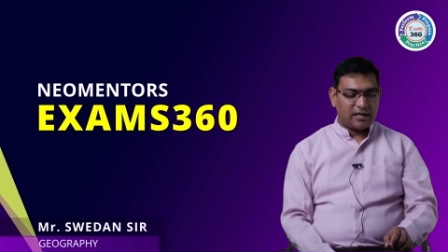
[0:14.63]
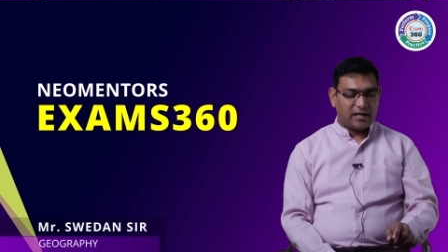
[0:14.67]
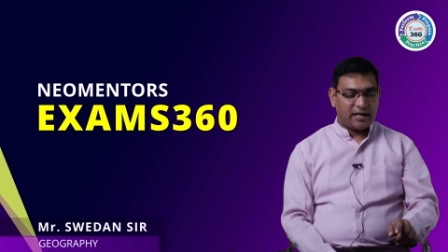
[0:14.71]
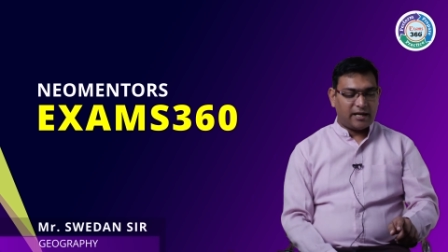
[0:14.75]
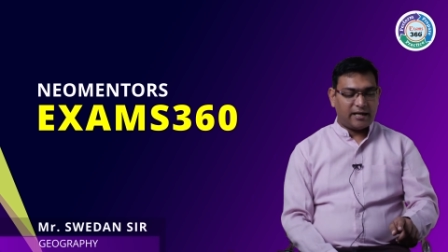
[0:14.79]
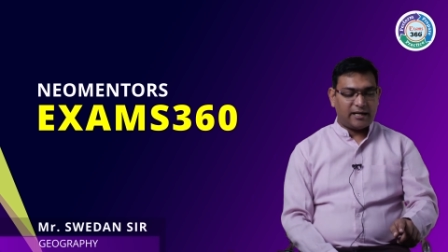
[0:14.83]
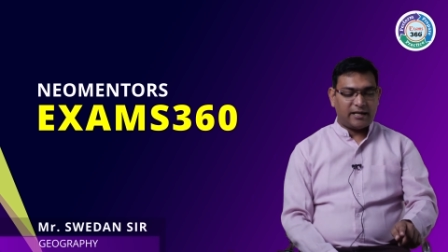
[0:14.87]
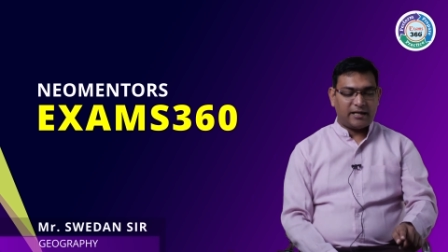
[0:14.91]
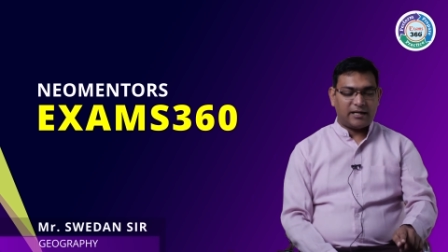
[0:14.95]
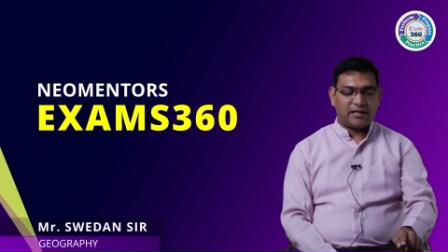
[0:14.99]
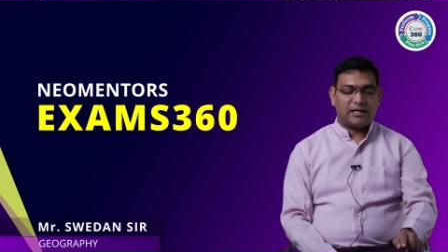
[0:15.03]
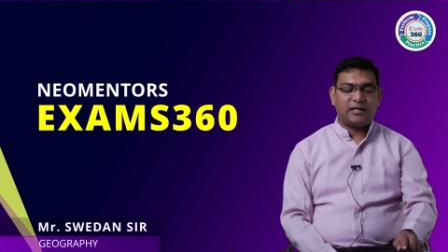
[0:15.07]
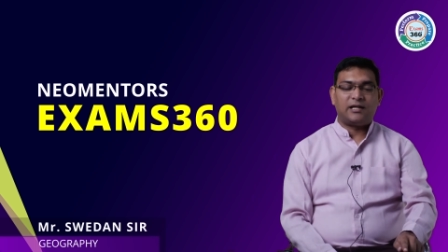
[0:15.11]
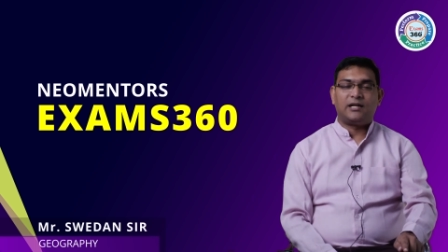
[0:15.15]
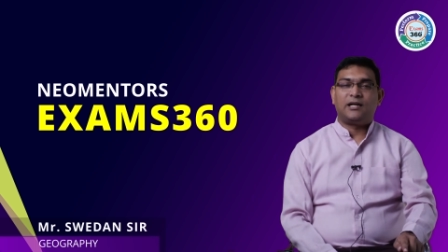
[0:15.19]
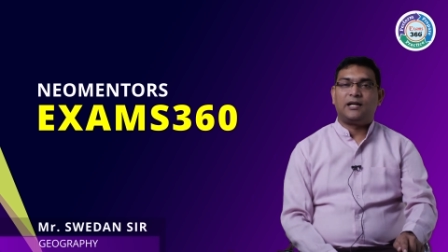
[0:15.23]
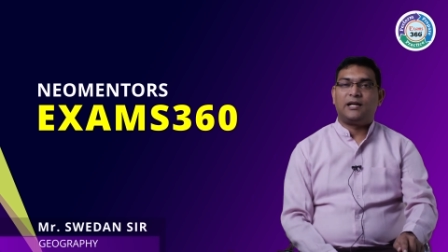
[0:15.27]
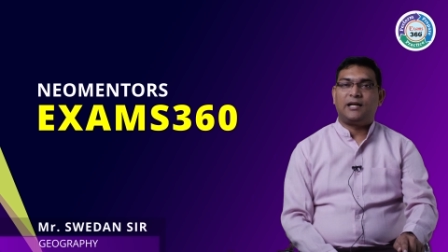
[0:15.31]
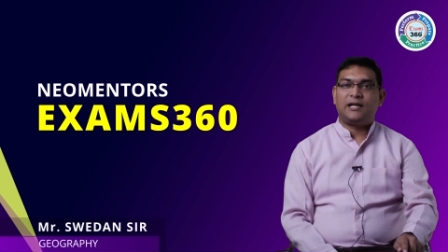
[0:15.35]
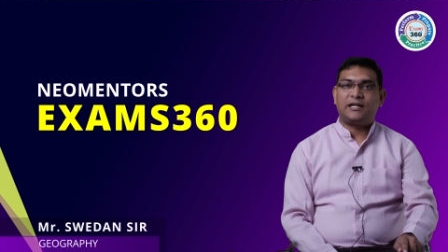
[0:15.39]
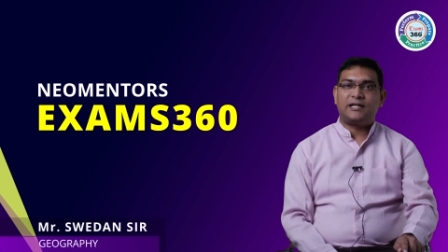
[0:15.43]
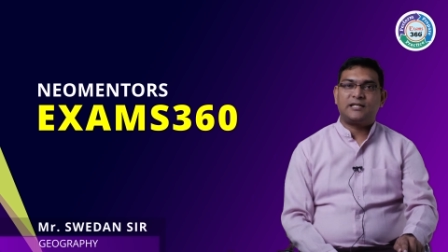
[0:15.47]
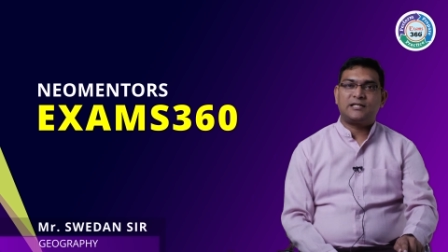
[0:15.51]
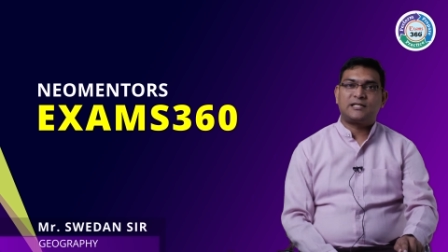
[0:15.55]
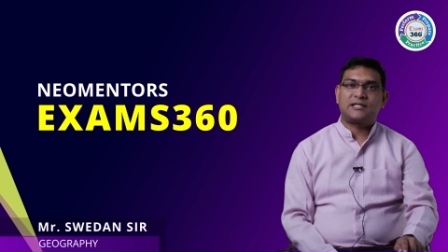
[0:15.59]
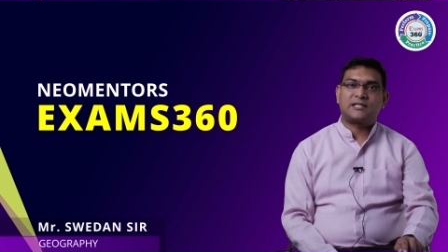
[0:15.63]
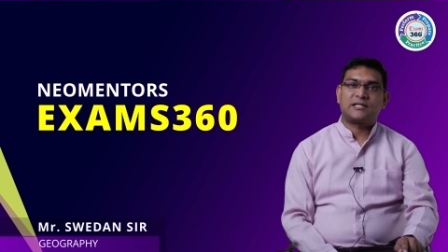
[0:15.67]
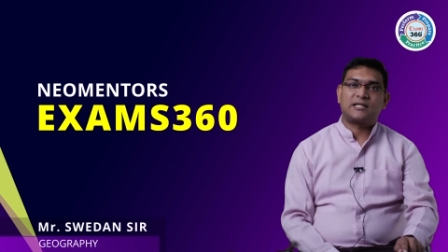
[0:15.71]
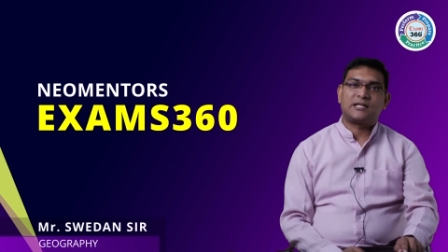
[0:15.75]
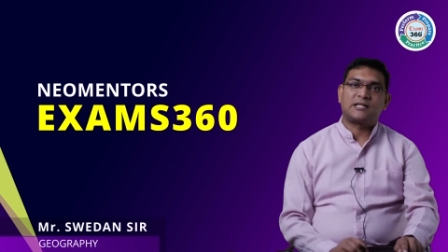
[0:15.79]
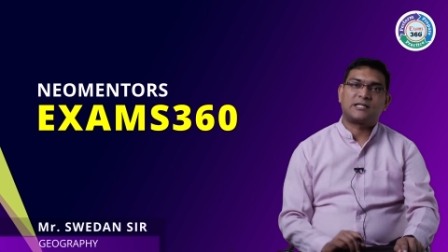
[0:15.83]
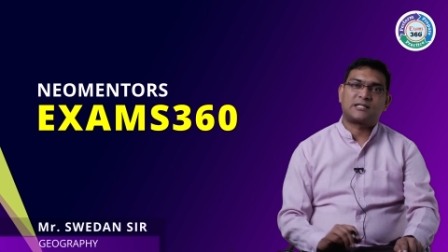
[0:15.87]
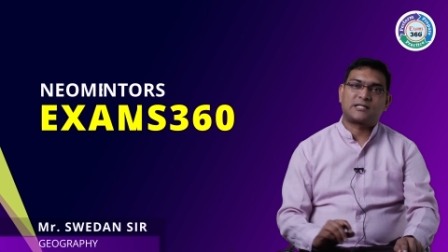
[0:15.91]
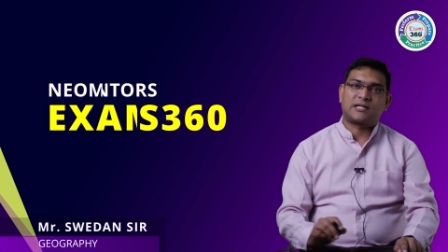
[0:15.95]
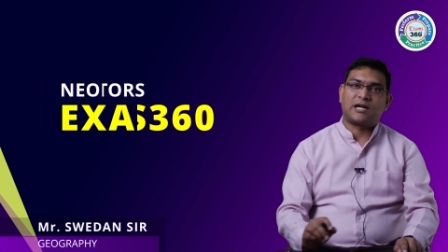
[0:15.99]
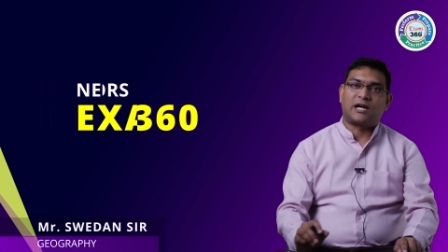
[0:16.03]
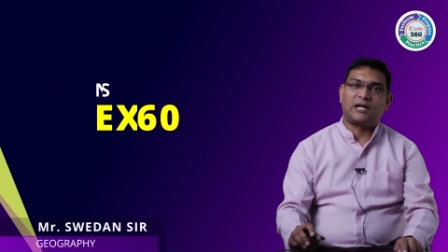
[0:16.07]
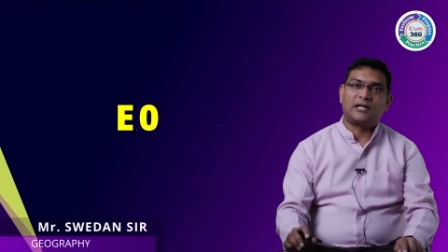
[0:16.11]
And let
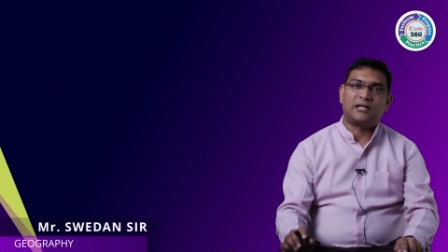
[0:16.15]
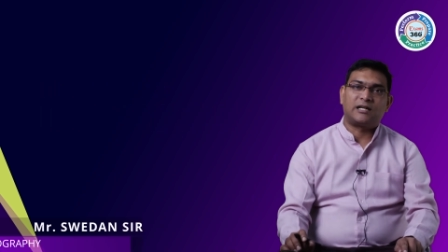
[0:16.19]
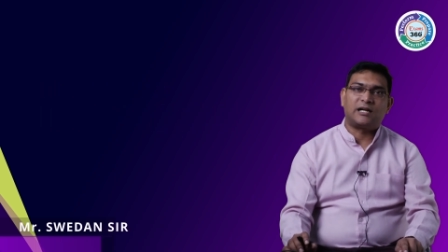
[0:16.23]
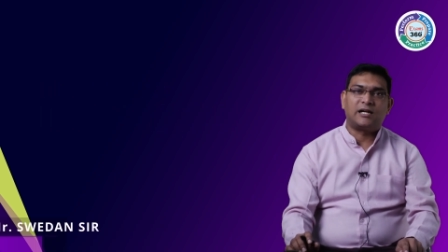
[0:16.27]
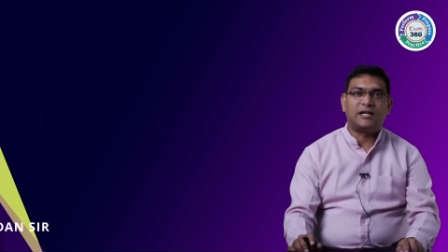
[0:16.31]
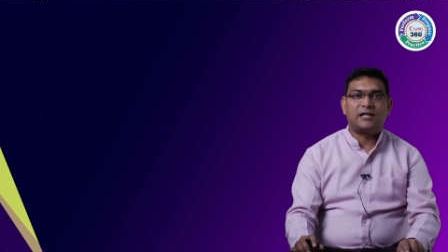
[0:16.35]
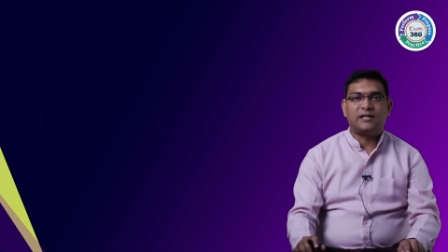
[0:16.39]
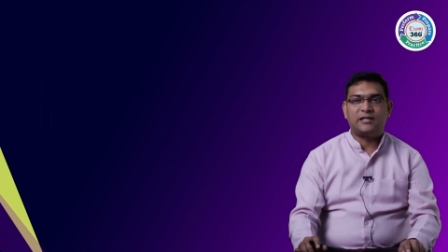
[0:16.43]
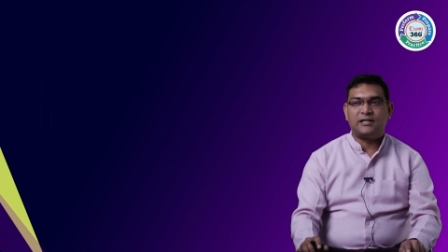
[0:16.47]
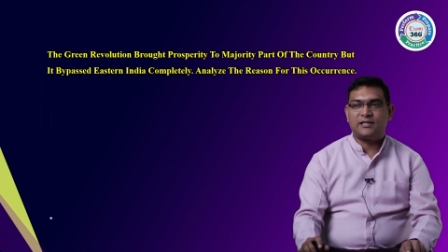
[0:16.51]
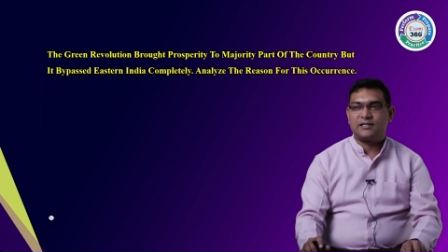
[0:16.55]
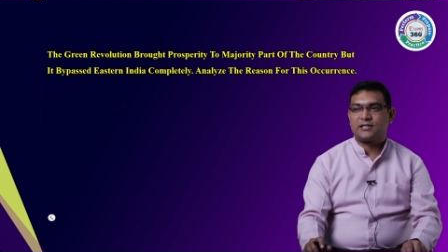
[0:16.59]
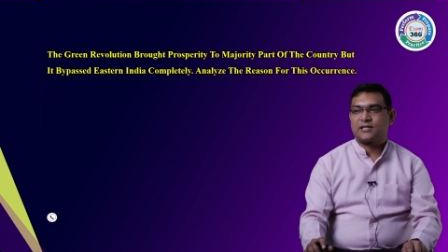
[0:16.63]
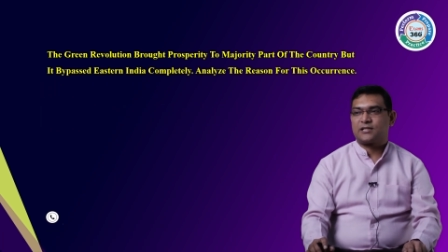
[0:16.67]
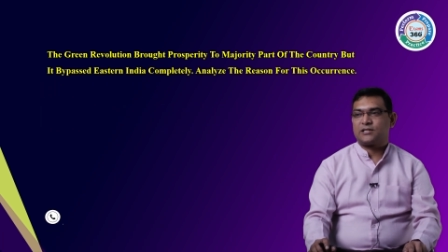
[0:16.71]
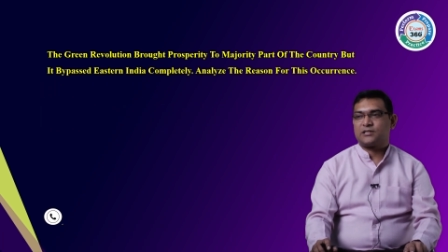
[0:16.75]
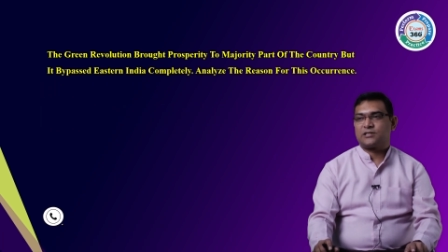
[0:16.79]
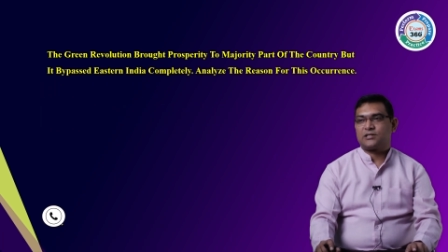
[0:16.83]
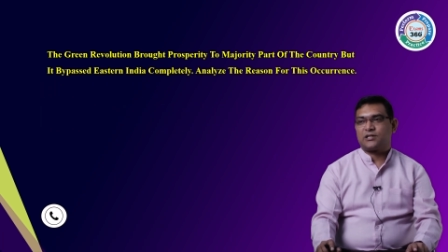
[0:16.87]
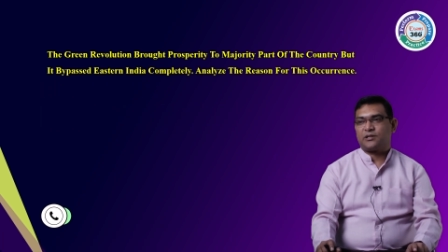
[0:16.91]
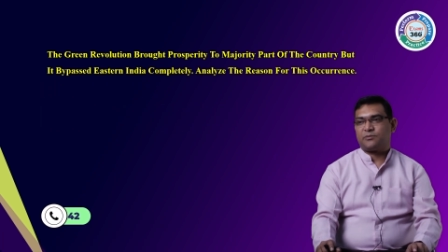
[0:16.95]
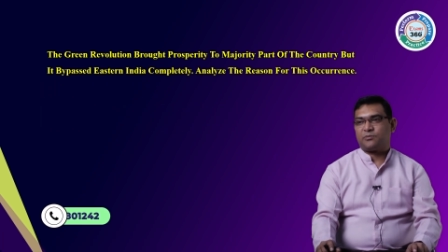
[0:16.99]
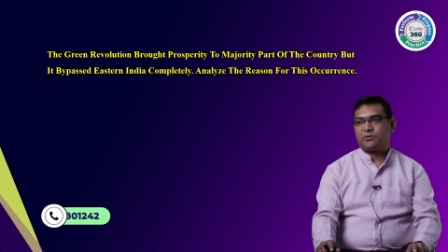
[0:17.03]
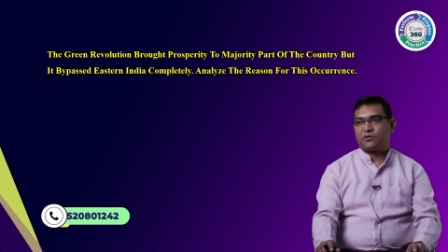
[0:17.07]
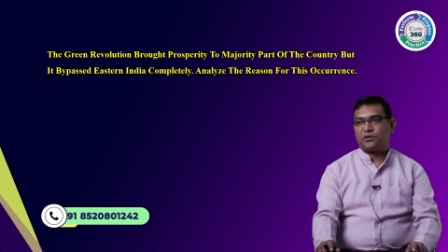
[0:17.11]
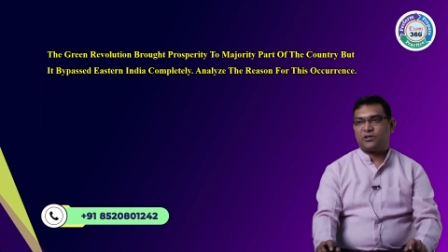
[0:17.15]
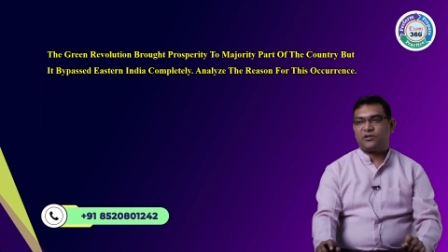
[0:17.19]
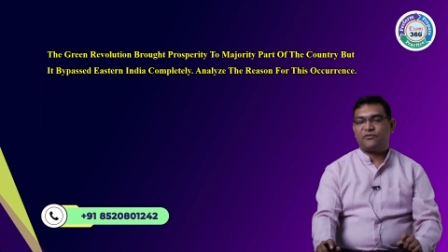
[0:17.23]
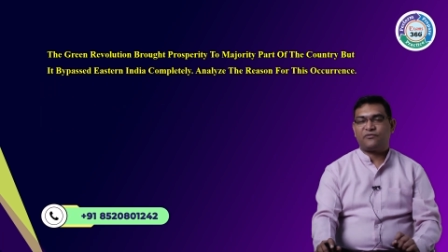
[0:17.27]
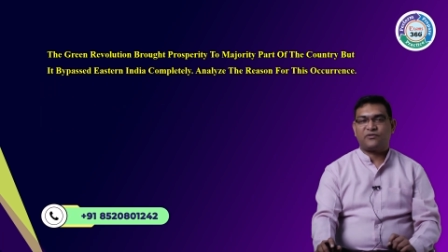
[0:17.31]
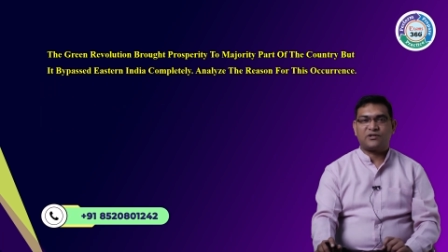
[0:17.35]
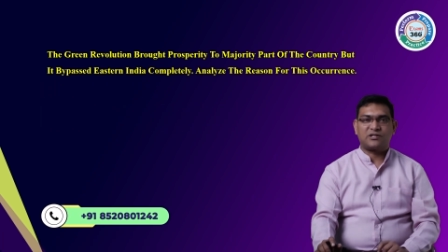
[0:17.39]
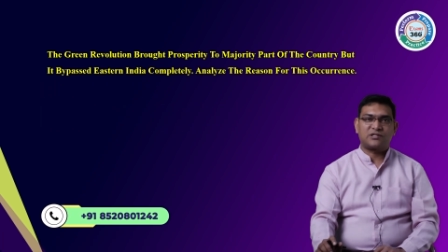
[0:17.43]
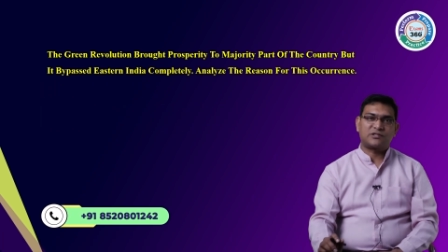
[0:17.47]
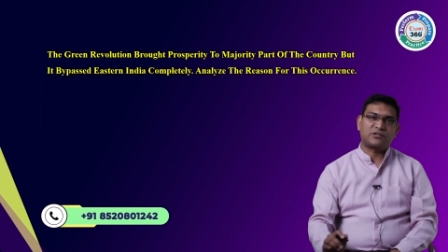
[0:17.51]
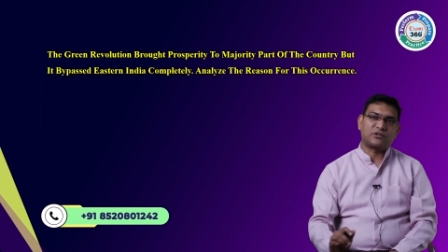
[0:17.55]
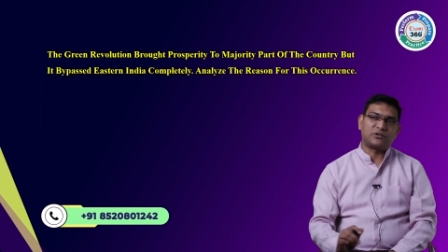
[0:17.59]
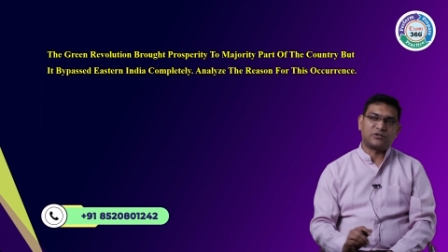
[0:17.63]
us start discussion about the
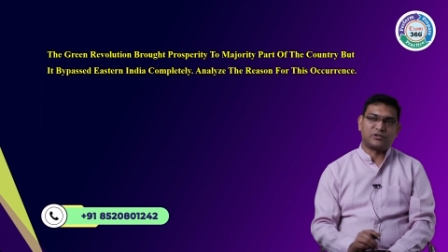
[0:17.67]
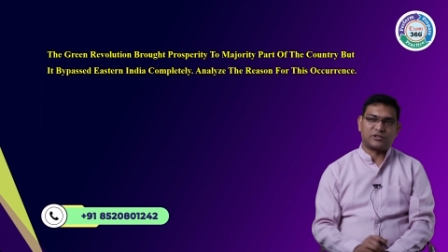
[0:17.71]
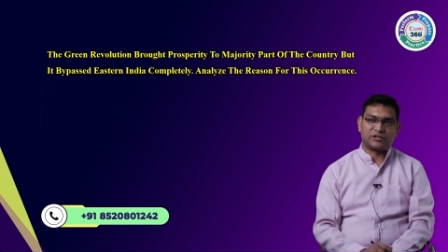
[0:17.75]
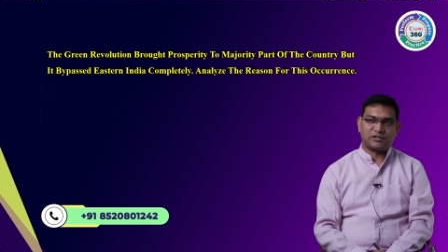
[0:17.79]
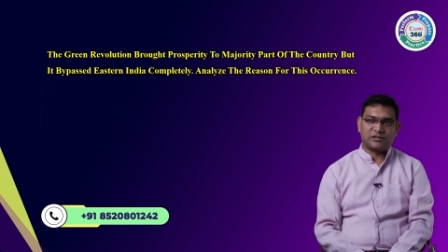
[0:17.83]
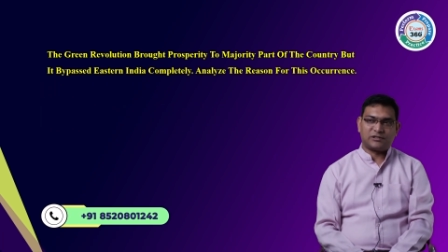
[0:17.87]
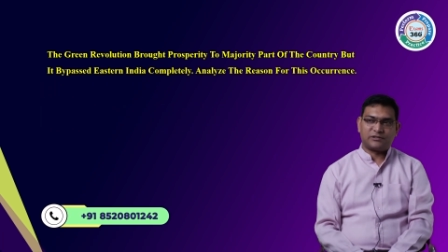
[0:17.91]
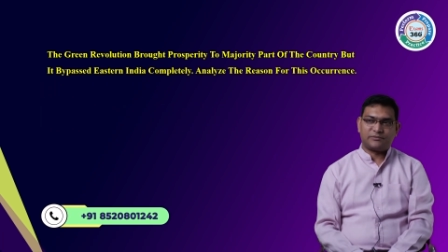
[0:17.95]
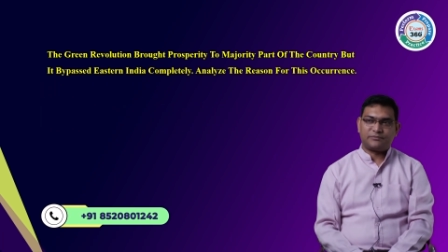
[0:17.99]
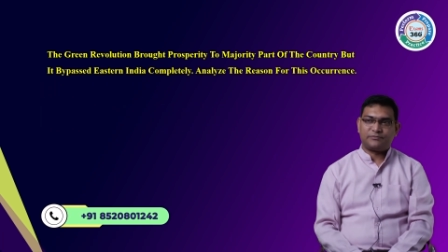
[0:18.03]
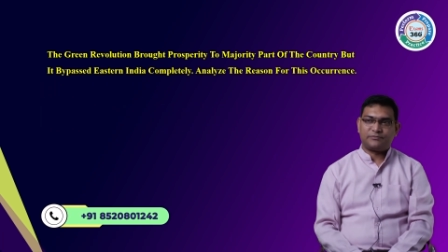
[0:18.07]
first question.